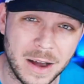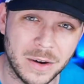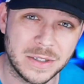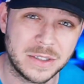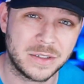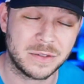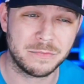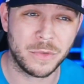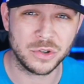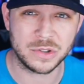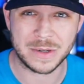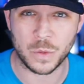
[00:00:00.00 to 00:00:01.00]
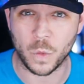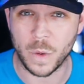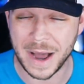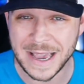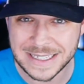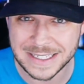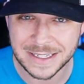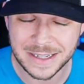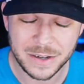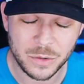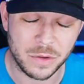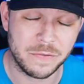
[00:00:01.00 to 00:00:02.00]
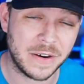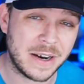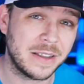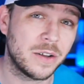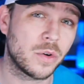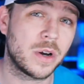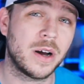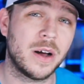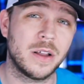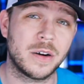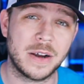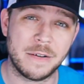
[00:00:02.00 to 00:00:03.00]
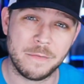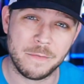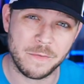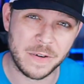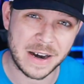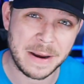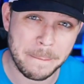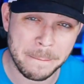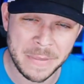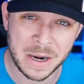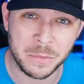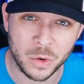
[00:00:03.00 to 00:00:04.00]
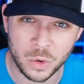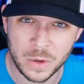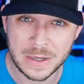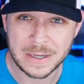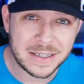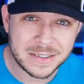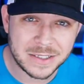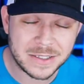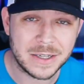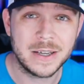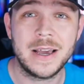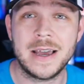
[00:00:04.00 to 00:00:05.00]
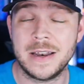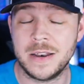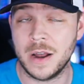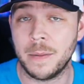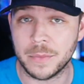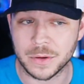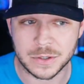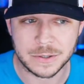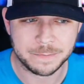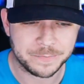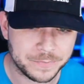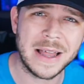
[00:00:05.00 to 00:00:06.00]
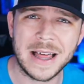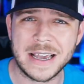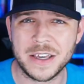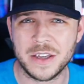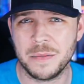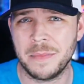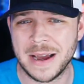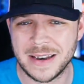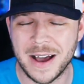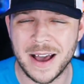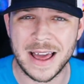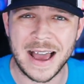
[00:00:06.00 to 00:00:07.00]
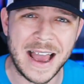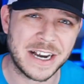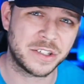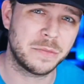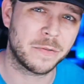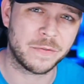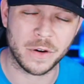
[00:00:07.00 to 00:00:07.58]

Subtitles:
now. It's mostly white with very little color and very minimal fonts and numbers. You might like it, you might not. I actually